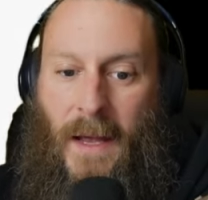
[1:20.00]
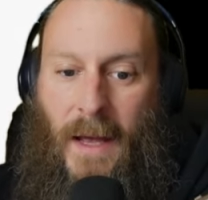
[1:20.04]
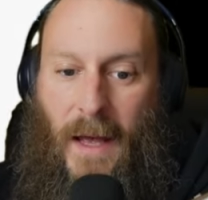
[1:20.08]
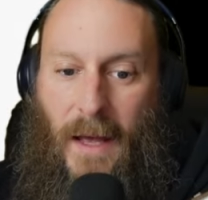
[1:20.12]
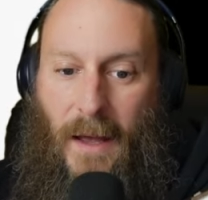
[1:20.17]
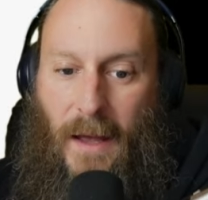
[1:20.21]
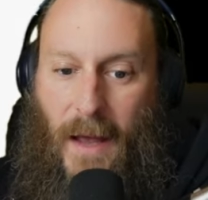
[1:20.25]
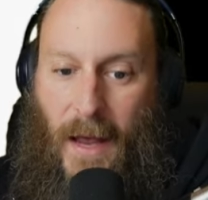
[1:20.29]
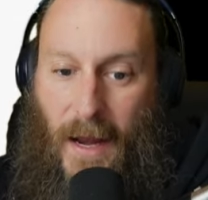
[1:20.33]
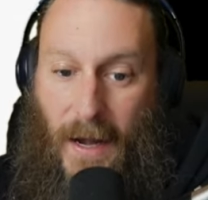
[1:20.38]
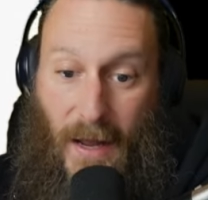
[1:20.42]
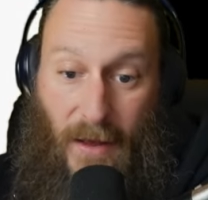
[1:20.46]

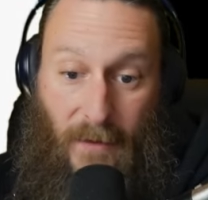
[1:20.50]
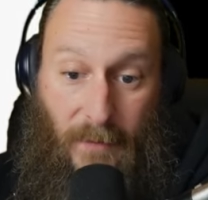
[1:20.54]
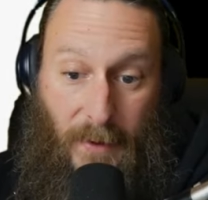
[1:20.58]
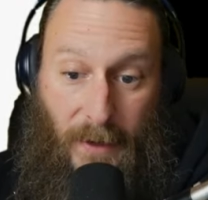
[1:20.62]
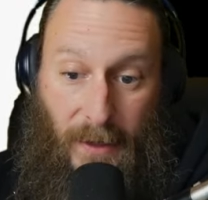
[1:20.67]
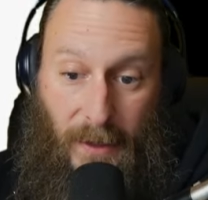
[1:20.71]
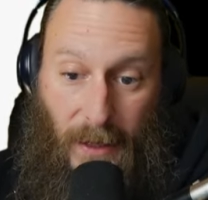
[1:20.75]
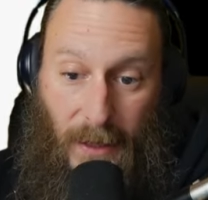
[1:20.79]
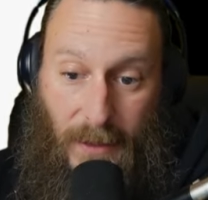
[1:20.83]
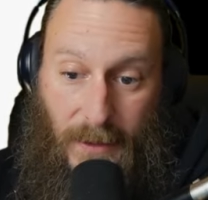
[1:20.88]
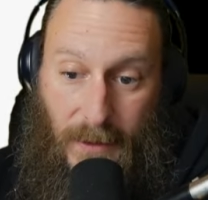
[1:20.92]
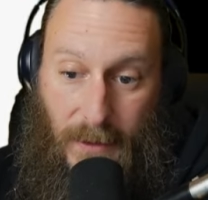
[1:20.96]
and have been
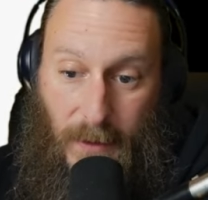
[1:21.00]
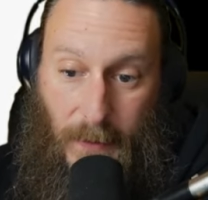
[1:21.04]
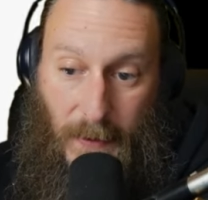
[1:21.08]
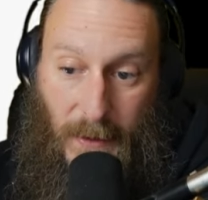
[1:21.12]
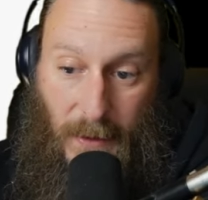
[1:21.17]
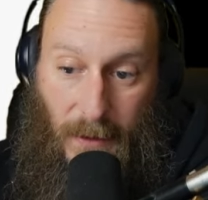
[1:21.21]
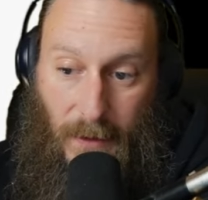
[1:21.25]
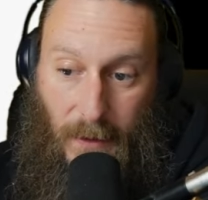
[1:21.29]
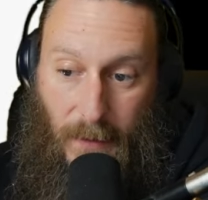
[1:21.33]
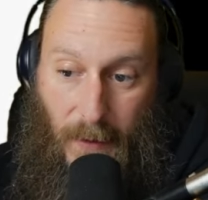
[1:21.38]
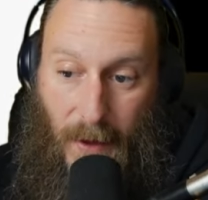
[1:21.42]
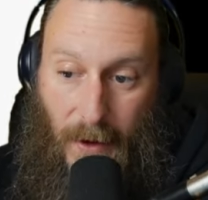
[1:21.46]
led to speak
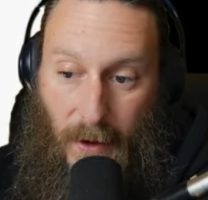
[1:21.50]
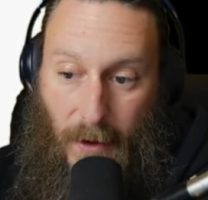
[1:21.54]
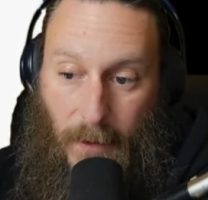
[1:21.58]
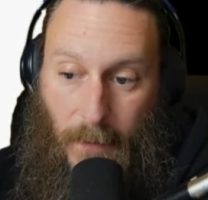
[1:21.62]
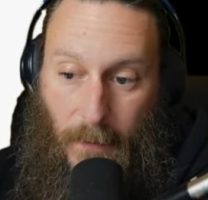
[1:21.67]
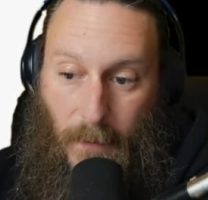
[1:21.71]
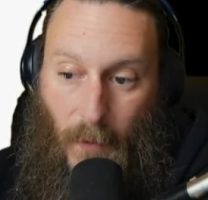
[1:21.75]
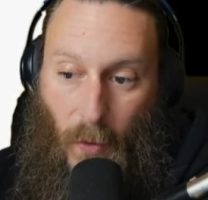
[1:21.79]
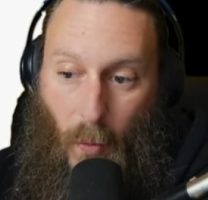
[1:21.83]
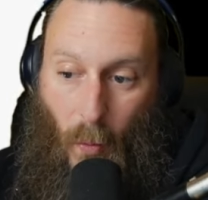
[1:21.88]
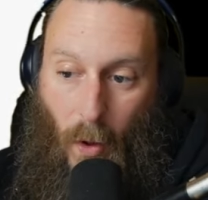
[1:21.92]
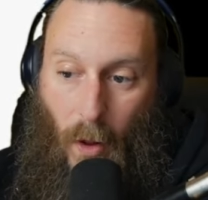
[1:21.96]
on the
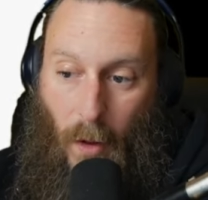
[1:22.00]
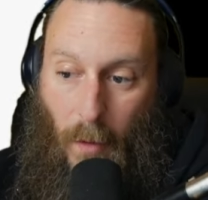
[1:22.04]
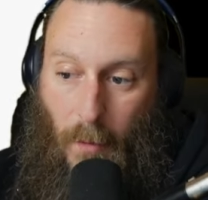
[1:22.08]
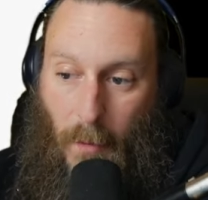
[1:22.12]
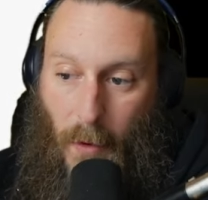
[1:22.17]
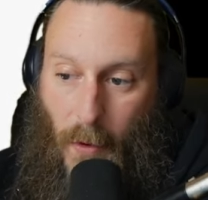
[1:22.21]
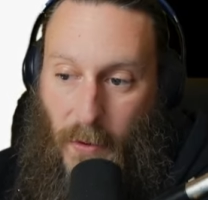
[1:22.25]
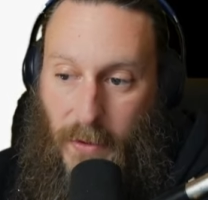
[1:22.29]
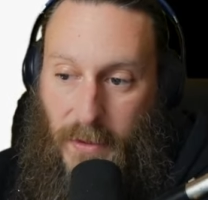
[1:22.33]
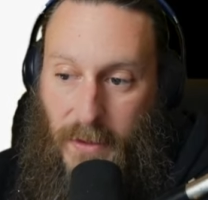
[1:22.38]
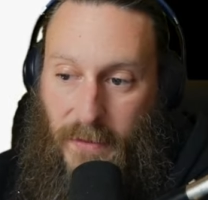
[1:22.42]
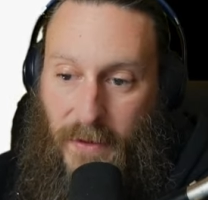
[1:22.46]
matter. While
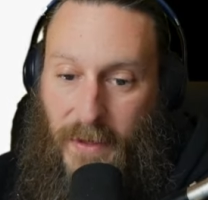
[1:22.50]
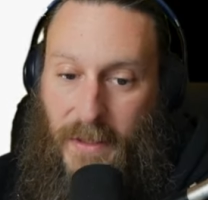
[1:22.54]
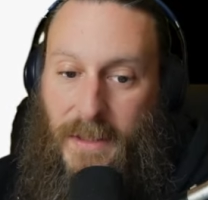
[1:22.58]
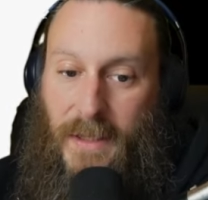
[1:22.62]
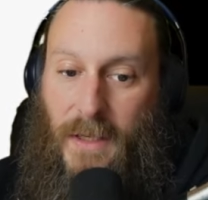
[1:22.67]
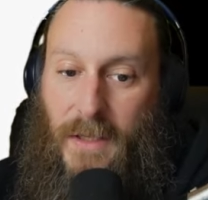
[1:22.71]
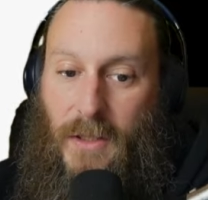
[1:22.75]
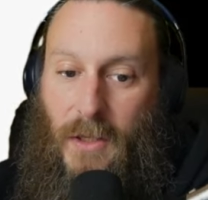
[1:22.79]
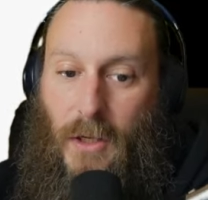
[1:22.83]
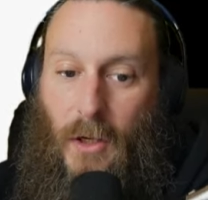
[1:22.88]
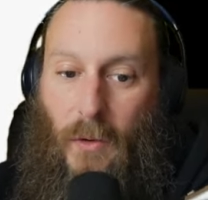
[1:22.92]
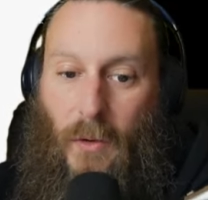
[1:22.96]
most of us
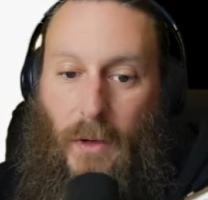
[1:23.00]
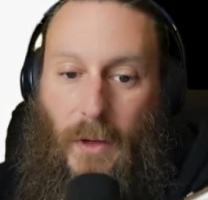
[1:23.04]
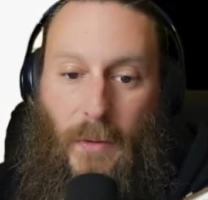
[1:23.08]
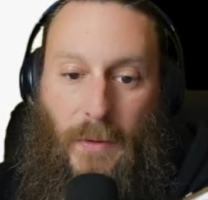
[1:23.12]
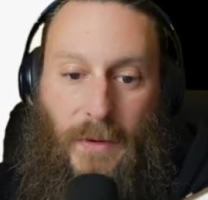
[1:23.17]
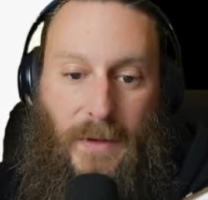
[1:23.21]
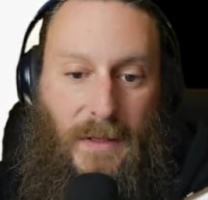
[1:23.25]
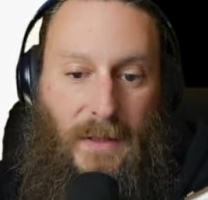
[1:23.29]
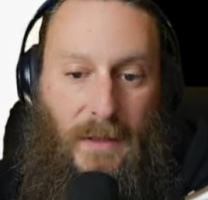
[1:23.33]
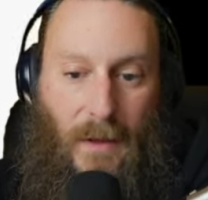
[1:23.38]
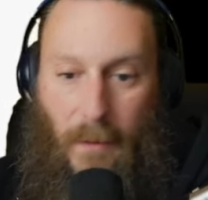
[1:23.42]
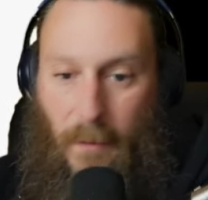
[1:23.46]
disagree with
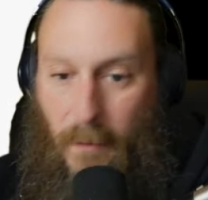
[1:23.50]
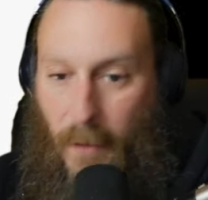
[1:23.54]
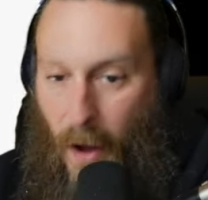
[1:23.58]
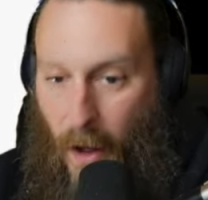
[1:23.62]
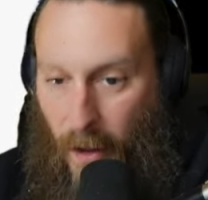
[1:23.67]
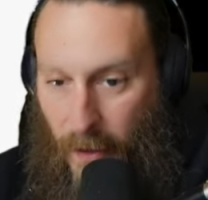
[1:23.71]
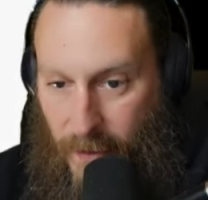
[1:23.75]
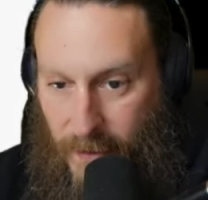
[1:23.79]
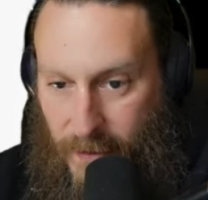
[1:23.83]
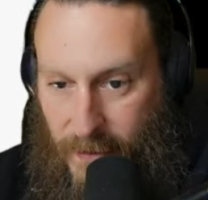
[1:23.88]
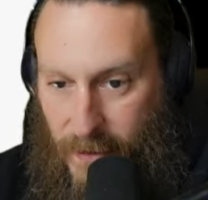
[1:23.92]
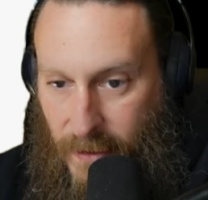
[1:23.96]
some
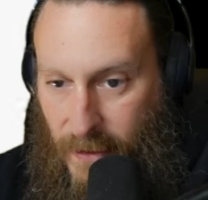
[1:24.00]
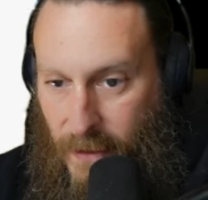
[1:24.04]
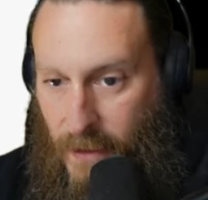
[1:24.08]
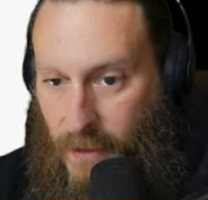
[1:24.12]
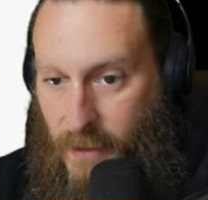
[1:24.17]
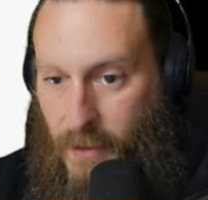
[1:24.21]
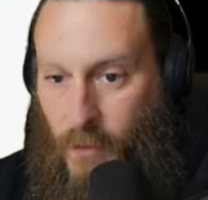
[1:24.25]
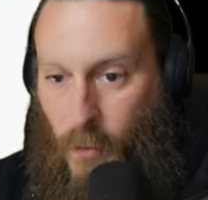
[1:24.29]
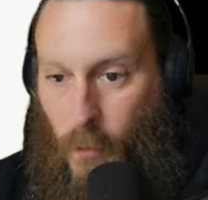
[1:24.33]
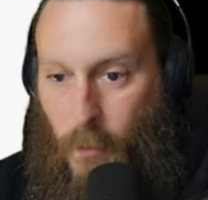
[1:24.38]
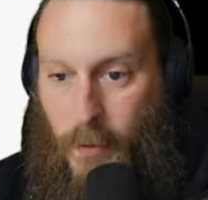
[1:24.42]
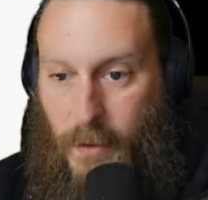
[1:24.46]

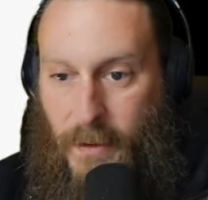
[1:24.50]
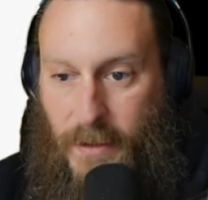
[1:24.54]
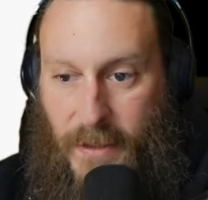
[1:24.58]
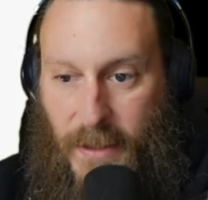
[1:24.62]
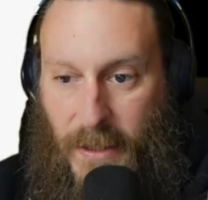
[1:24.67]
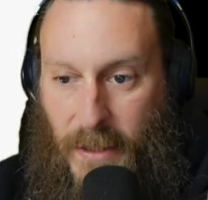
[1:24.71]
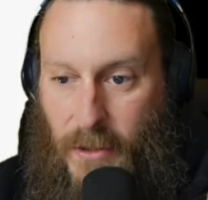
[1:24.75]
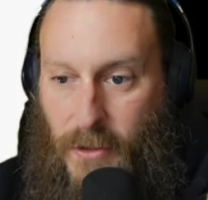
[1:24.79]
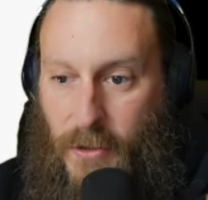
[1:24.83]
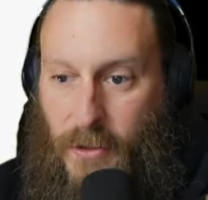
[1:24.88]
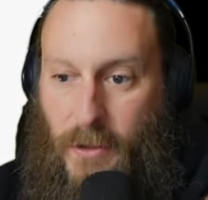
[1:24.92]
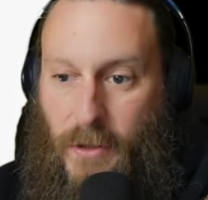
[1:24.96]
policies or
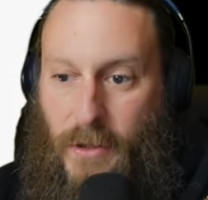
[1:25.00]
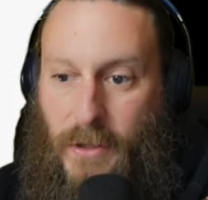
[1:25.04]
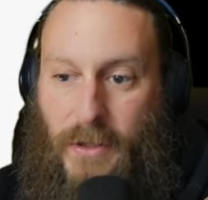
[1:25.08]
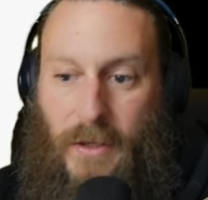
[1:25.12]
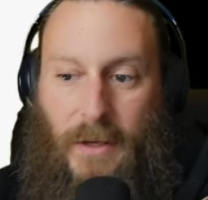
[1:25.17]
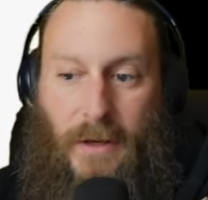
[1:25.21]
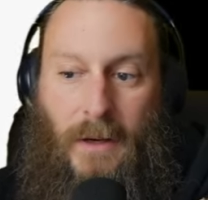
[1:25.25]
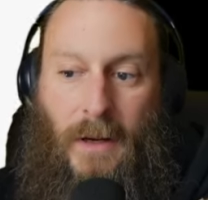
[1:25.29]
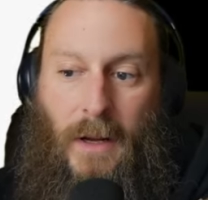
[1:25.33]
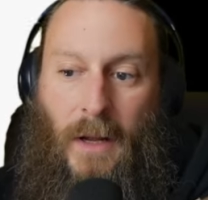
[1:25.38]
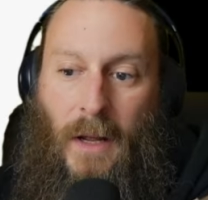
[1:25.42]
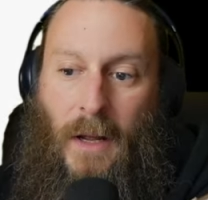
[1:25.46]
procedures
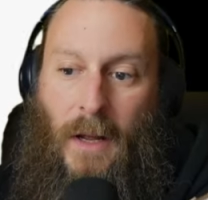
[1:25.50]
and